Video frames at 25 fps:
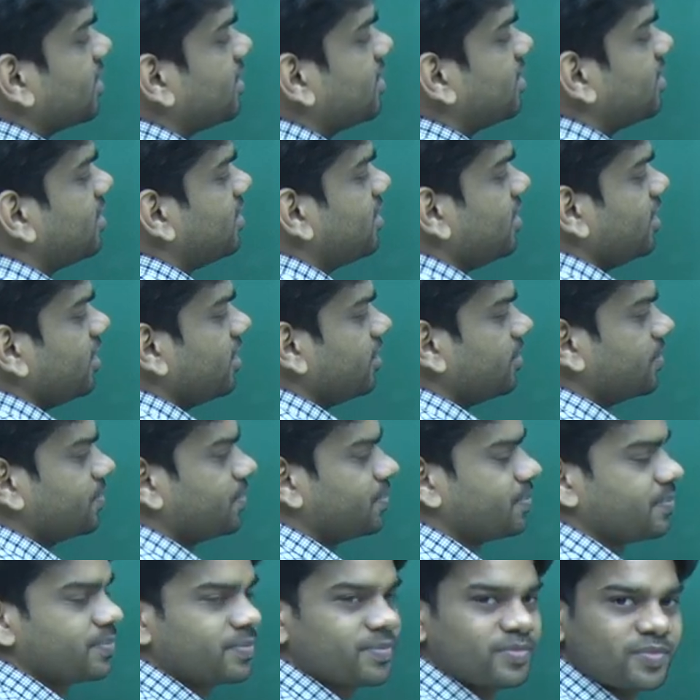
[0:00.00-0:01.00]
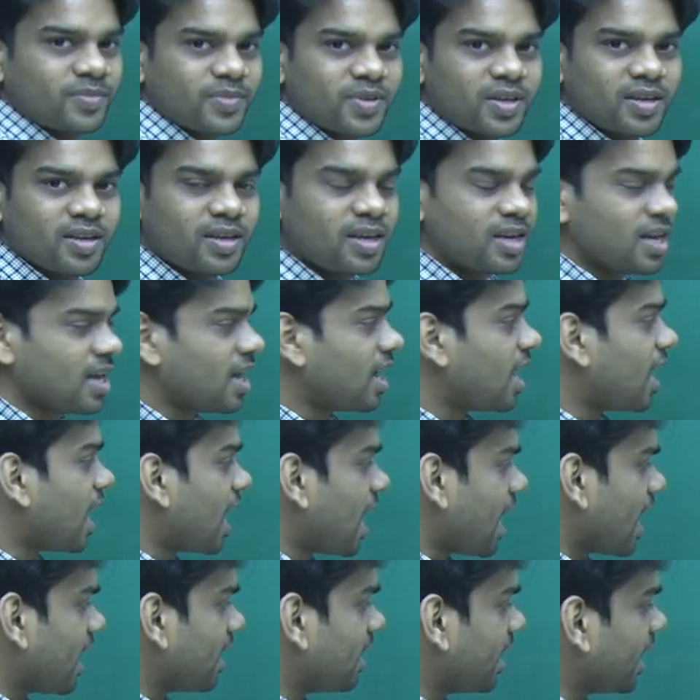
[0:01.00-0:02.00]
C,
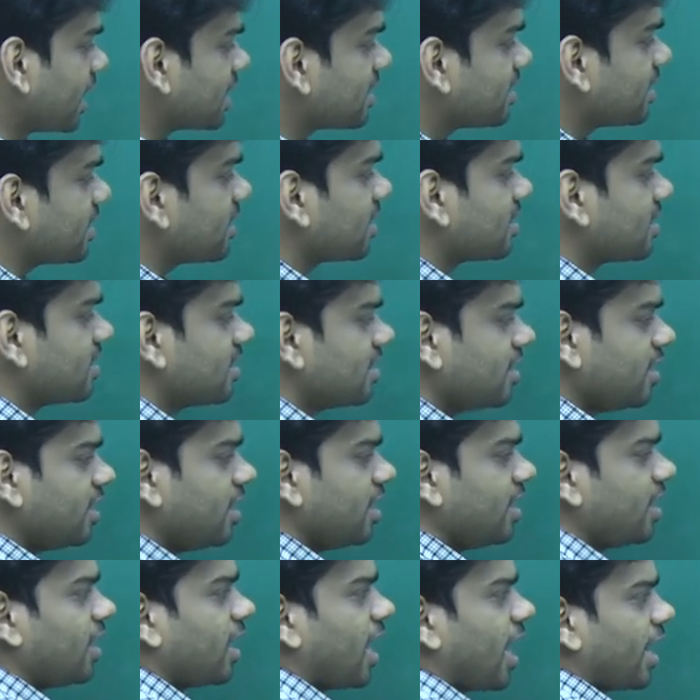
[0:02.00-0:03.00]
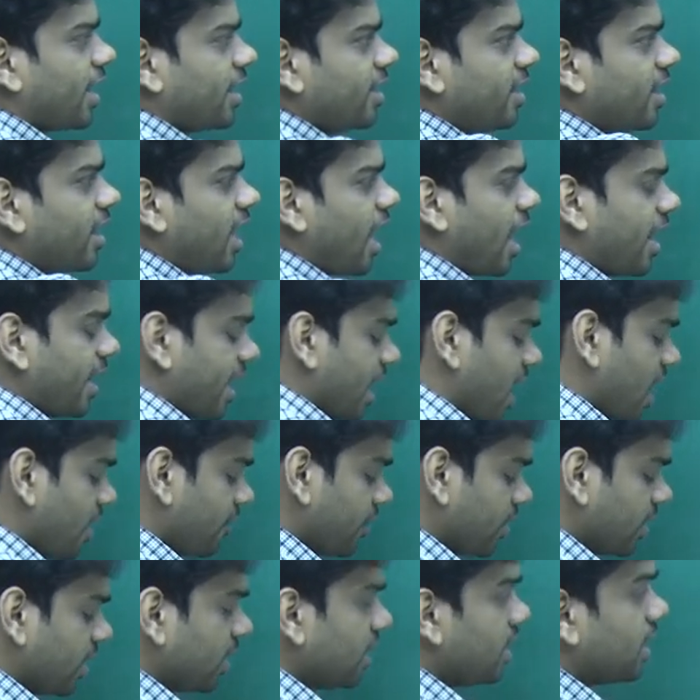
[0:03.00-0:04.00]
and let's say the C, and here I
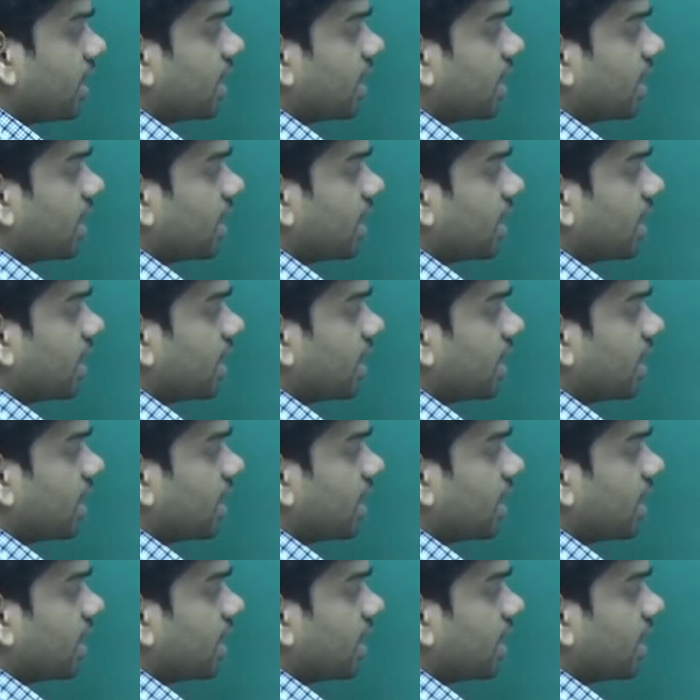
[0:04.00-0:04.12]
have a